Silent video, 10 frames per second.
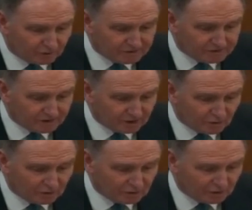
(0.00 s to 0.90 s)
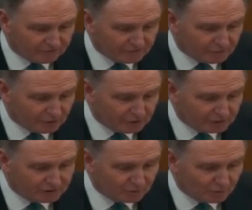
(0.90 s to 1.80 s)
of August, they cordoned off the
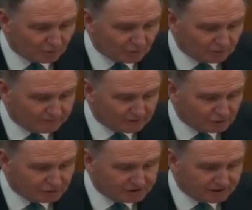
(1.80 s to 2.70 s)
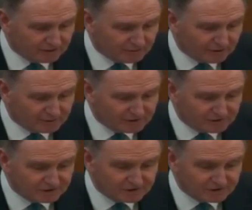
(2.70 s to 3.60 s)
perimeter wall, treating the
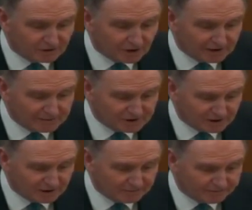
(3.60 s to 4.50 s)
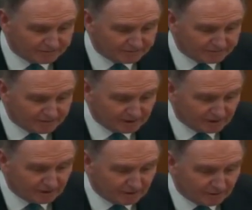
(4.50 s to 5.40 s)
premises as a crime scene.
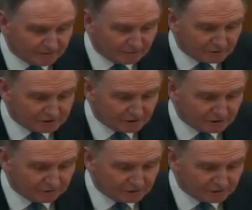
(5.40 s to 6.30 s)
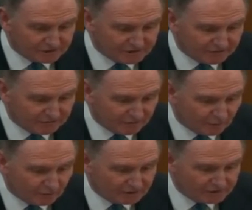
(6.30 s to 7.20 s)
When they returned on the 27th
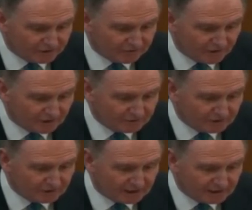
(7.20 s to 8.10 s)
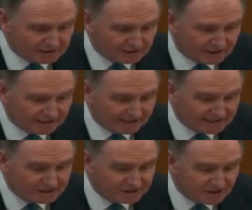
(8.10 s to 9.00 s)
of August, they found that the
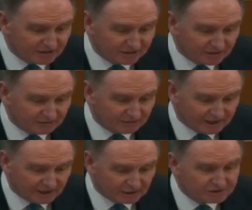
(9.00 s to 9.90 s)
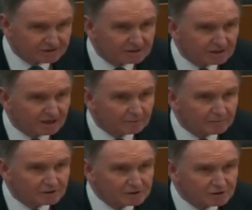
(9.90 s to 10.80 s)
entire interior of the house
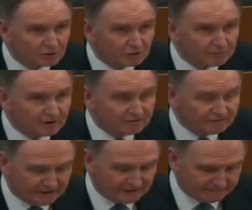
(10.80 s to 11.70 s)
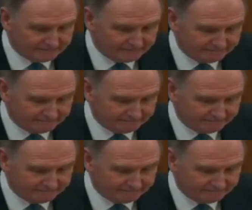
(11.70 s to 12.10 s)
had been destroyed by fire.